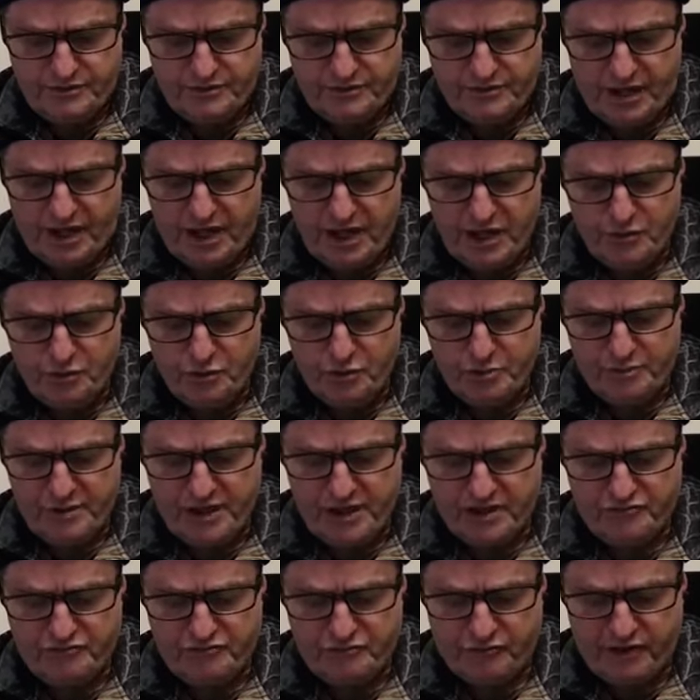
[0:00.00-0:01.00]
They will be
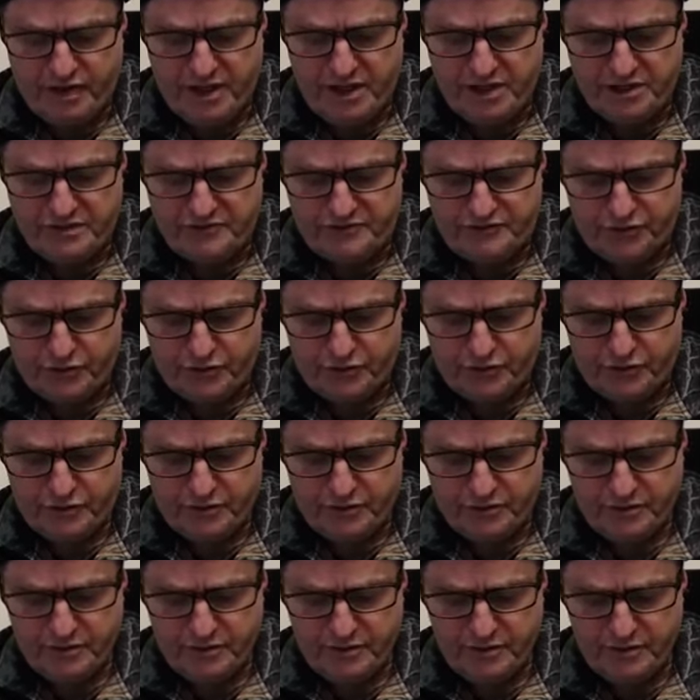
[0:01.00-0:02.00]
afraid of you,
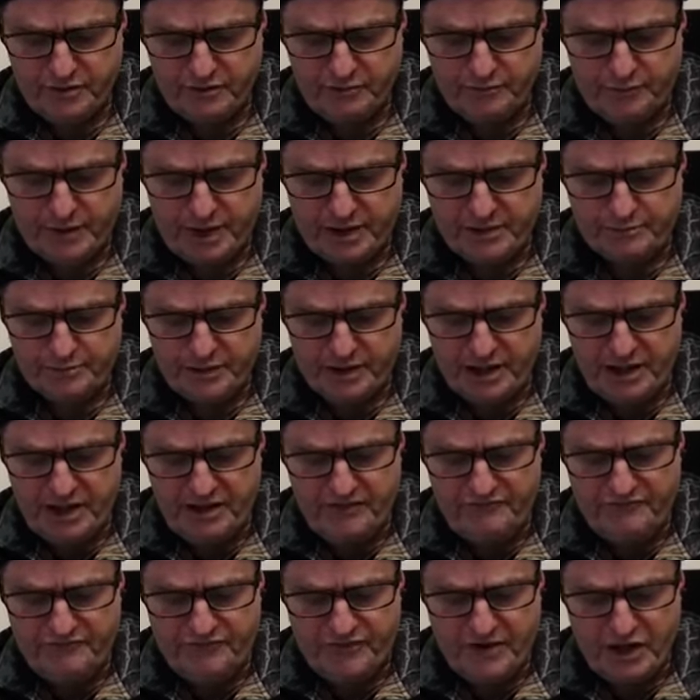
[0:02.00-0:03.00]
but
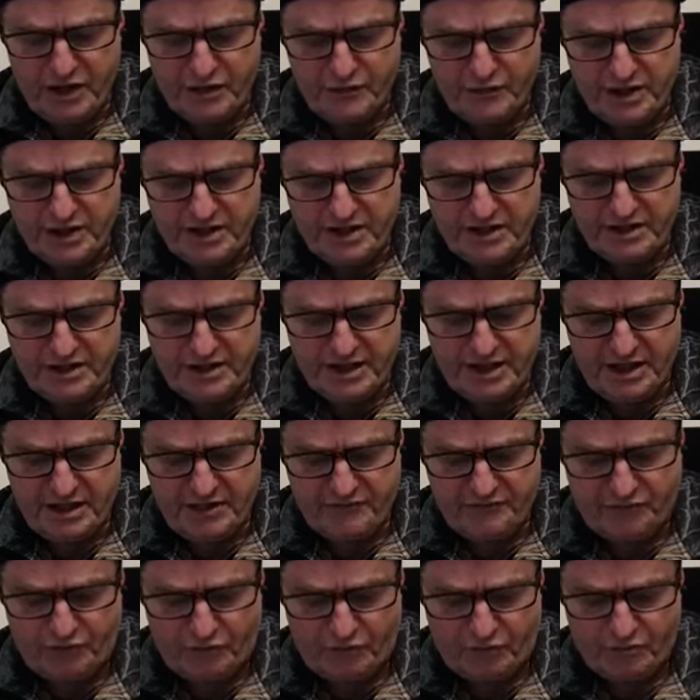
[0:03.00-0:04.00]
be very
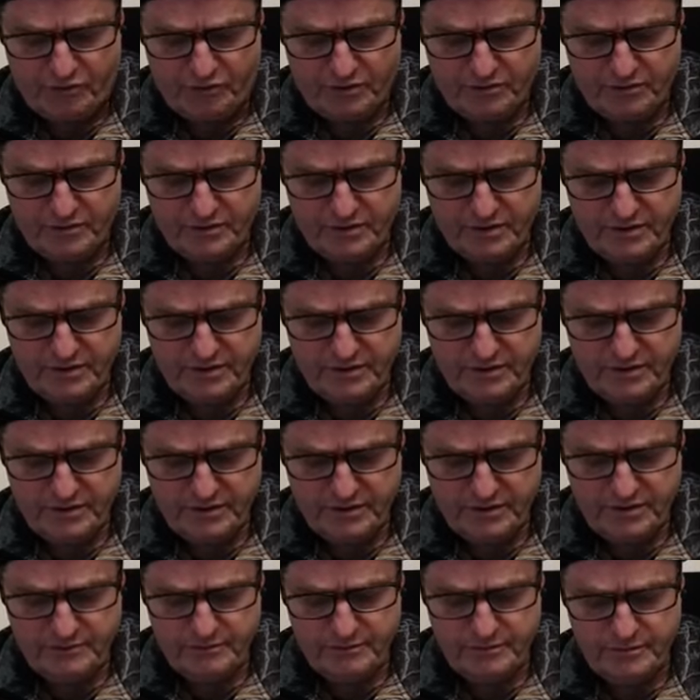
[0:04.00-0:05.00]
careful.
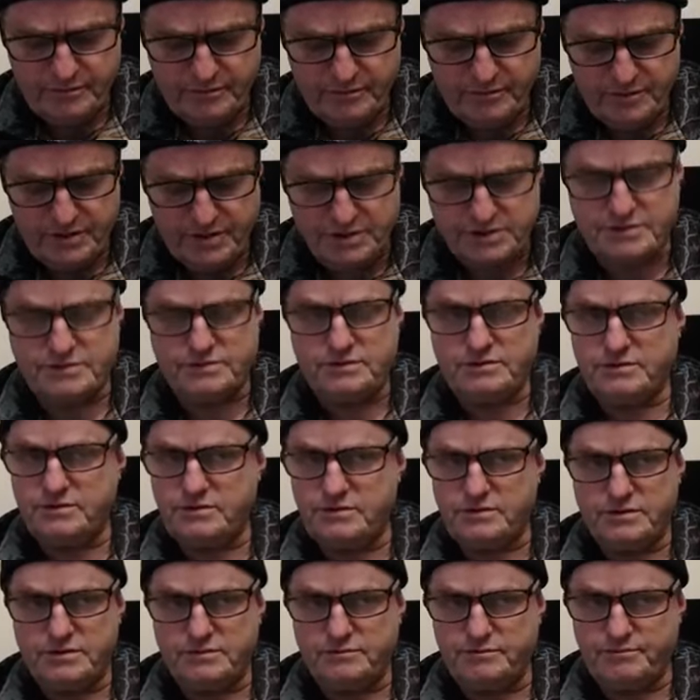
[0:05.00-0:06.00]
This,
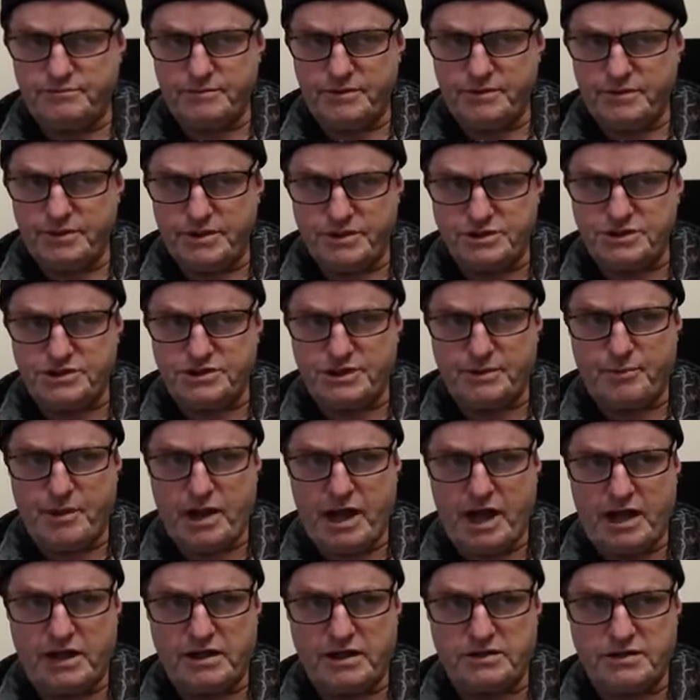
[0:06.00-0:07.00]
this is the
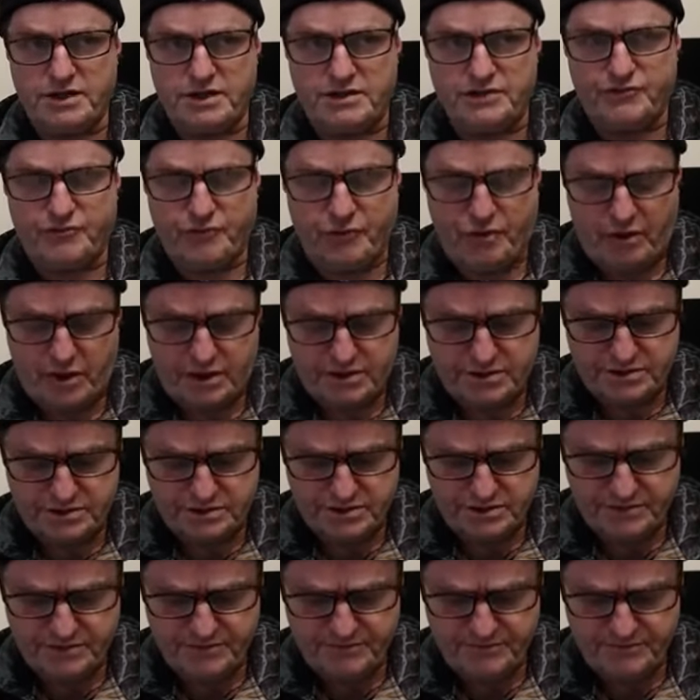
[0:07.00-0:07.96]
part that's for us.